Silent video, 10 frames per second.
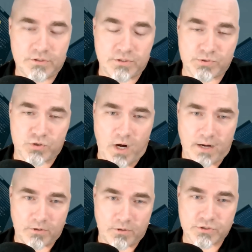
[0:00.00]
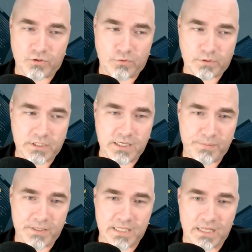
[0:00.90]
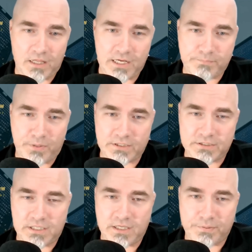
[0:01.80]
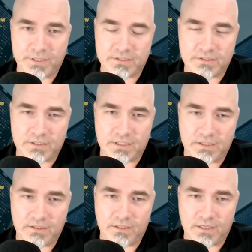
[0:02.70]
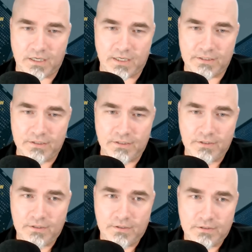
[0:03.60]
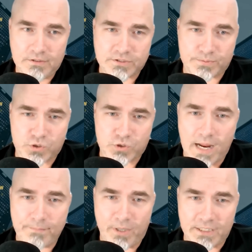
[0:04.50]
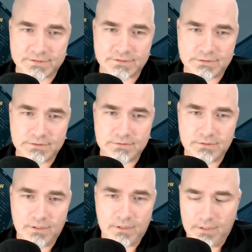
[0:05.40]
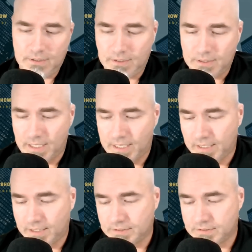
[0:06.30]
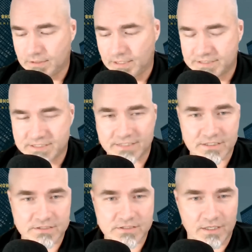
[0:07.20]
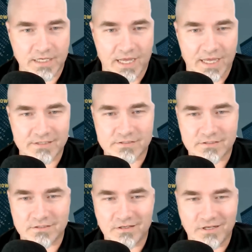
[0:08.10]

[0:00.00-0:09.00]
subscribers. So keep hitting that like button, keep hitting the subscribe button, and let's get this done, guys.